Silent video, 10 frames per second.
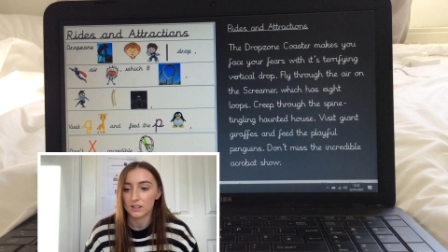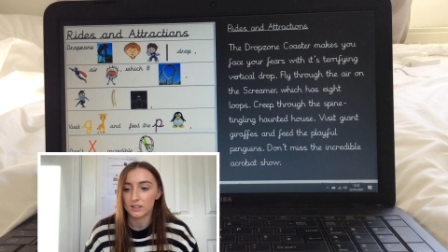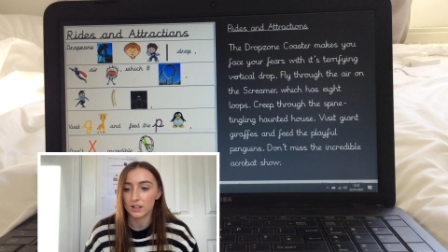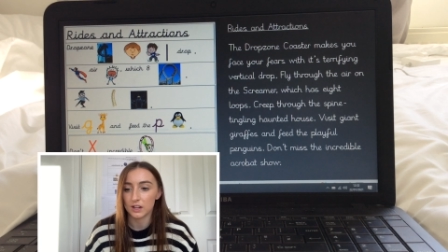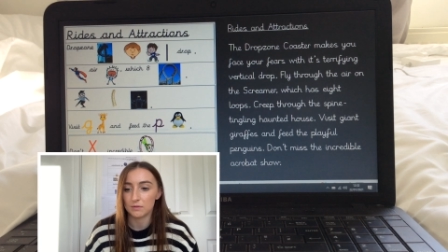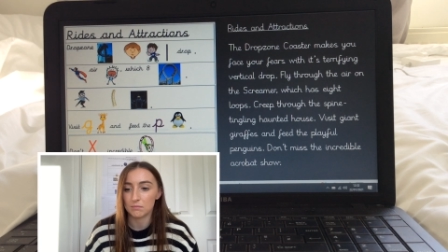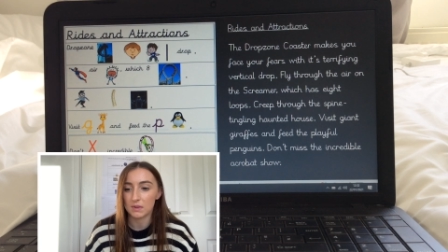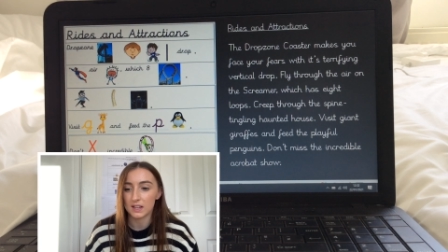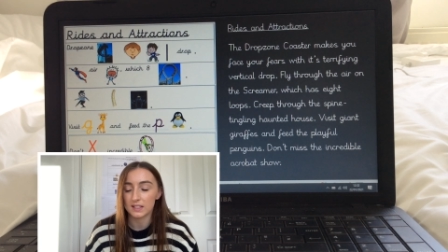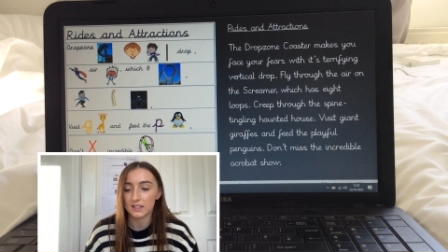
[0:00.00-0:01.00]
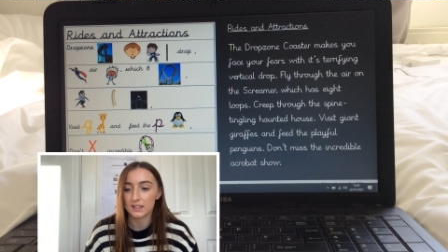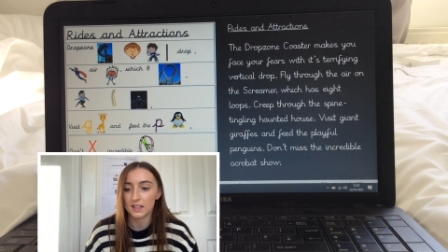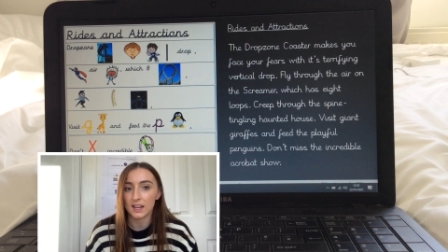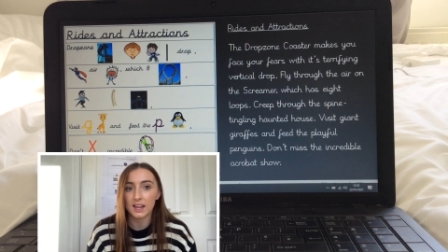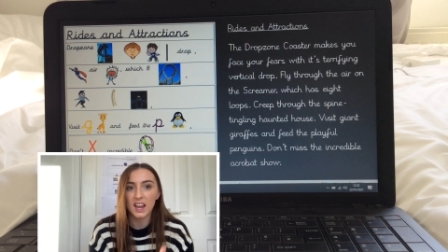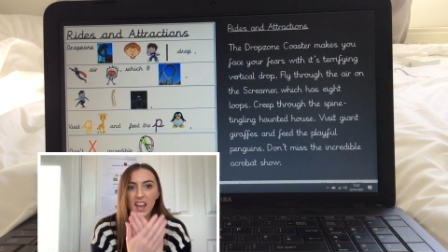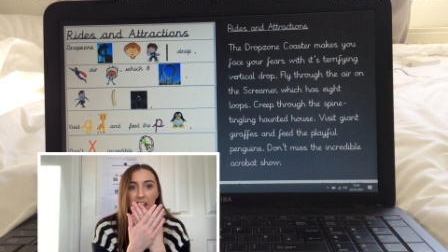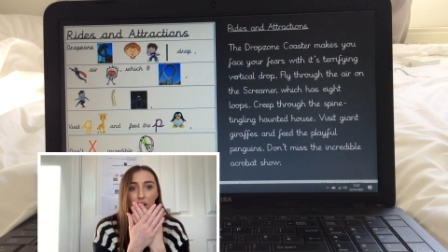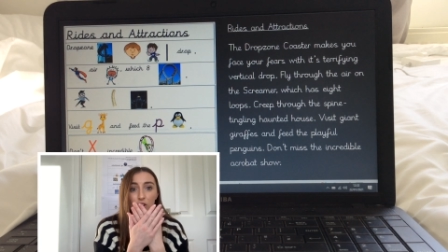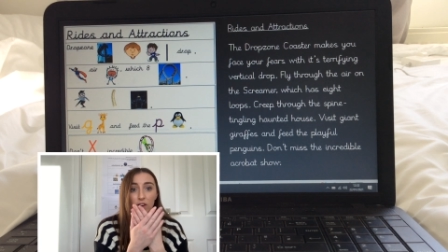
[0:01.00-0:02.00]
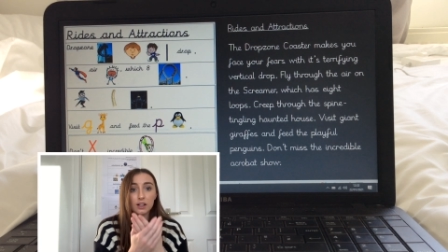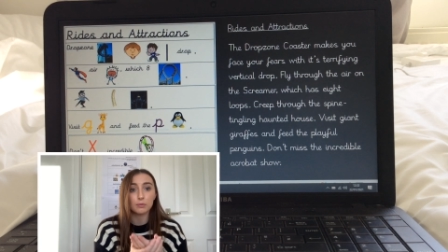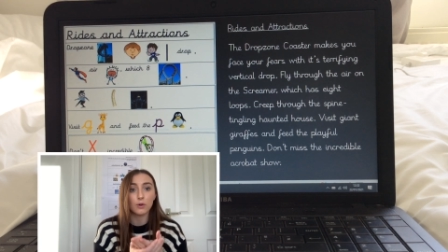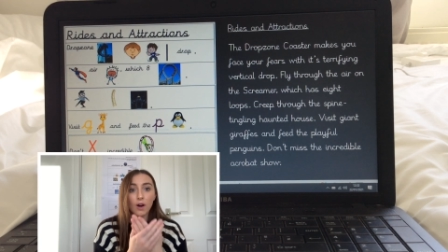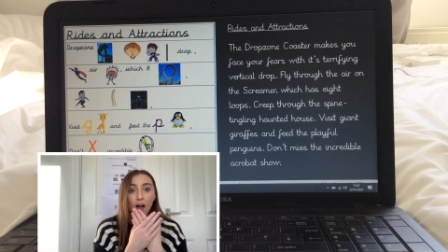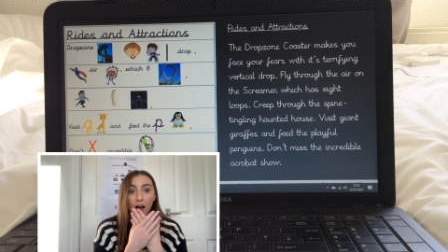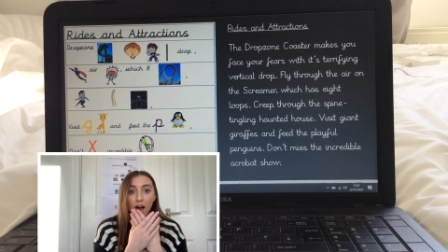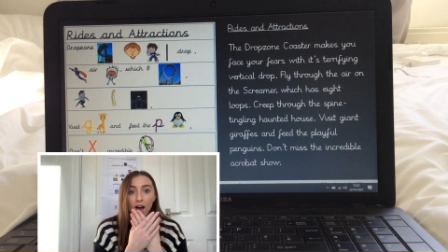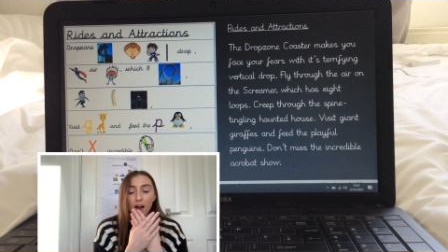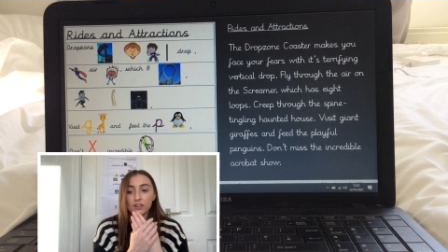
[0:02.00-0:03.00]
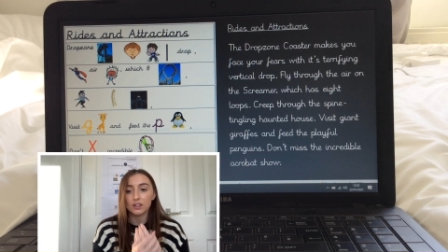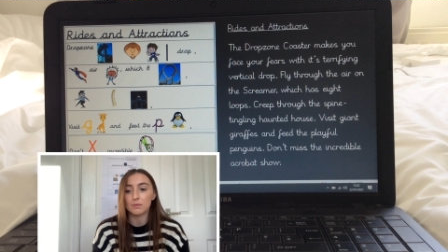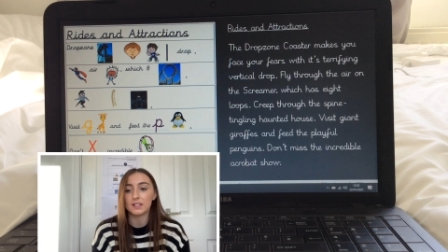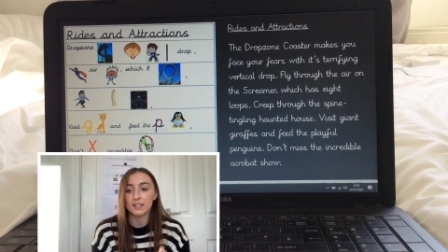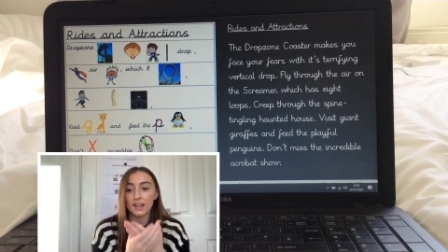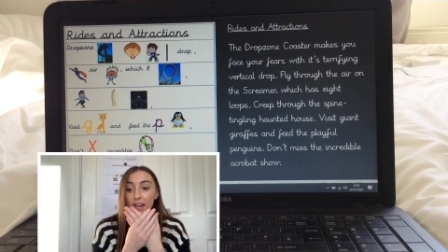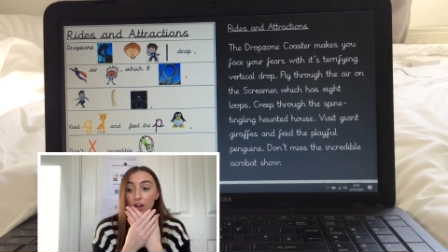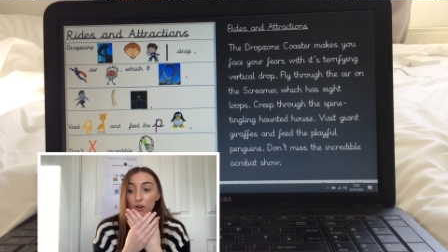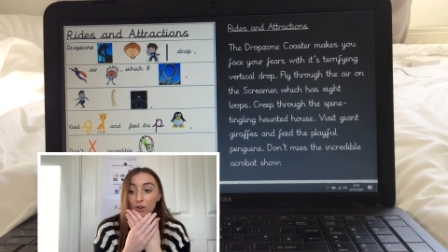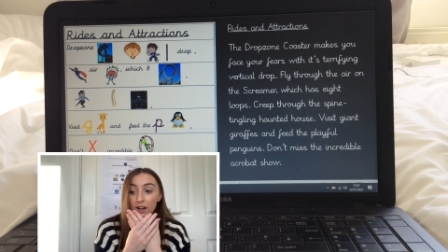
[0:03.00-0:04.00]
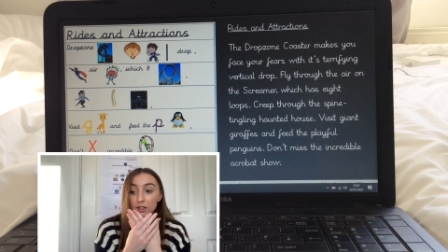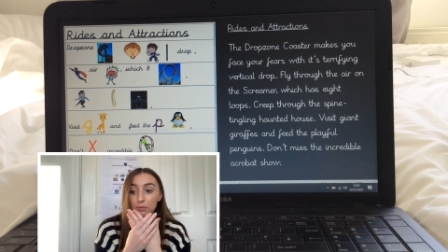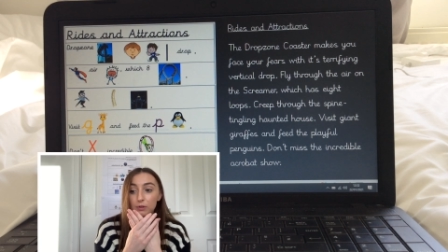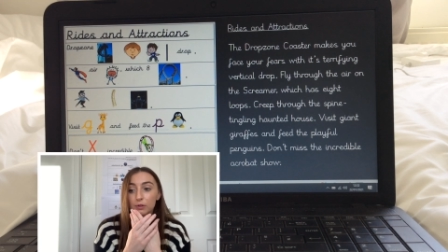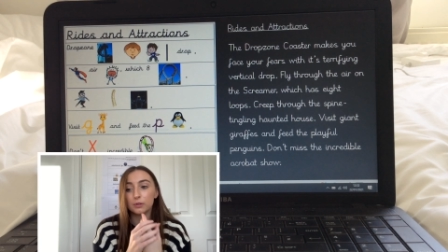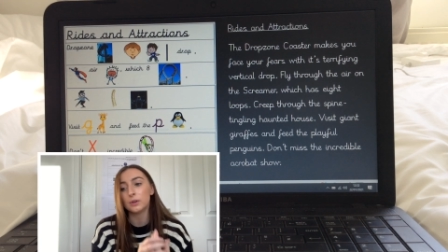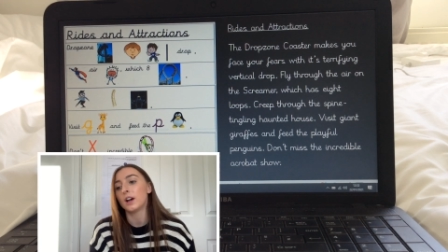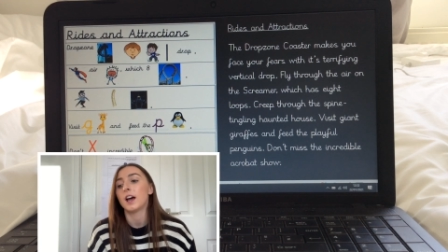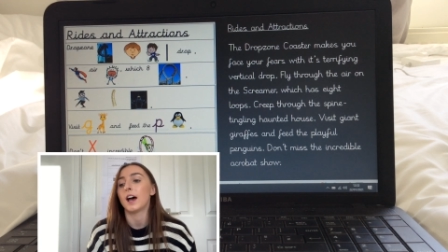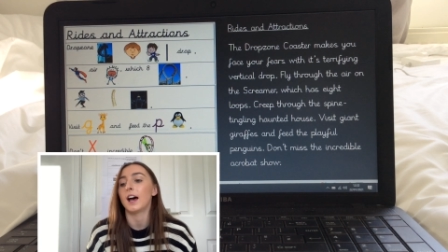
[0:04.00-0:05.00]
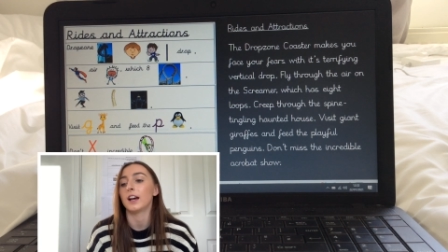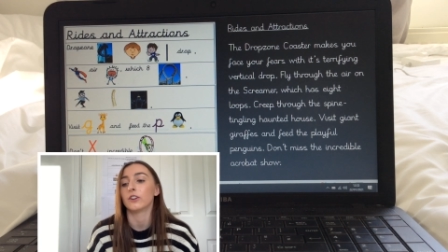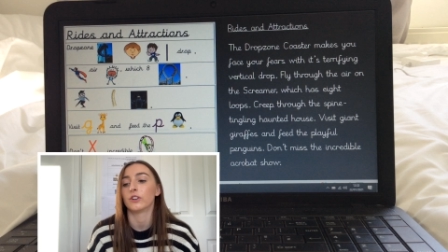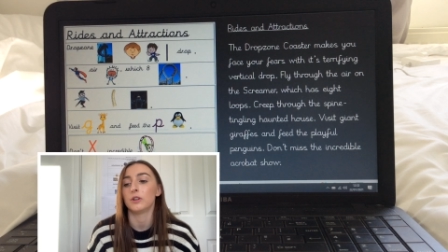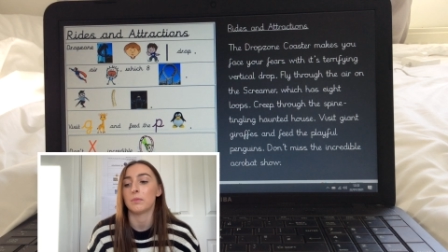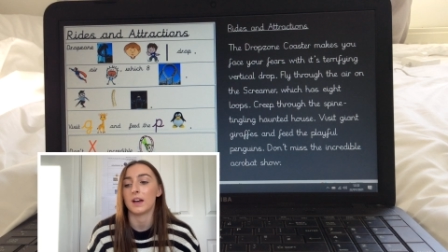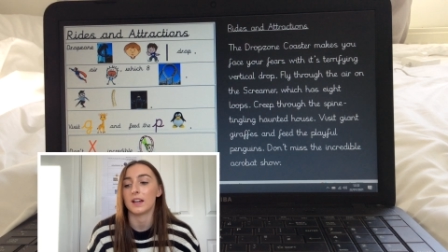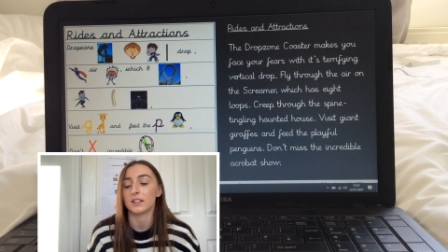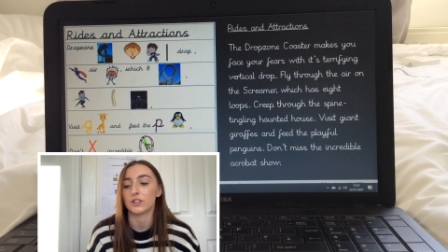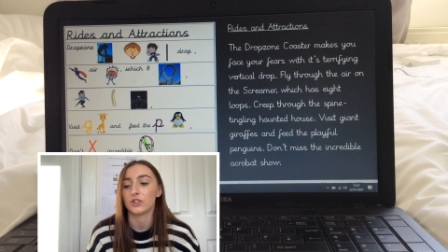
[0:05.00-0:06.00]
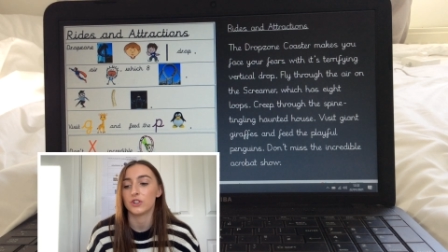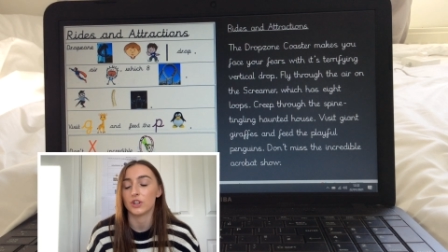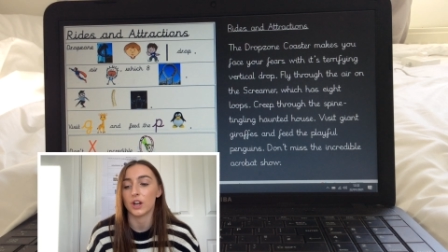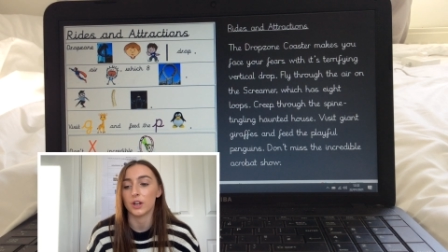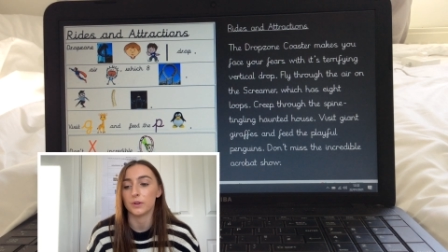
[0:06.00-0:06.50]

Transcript: Don't miss the incredible. Don't miss the incredible acrobat show.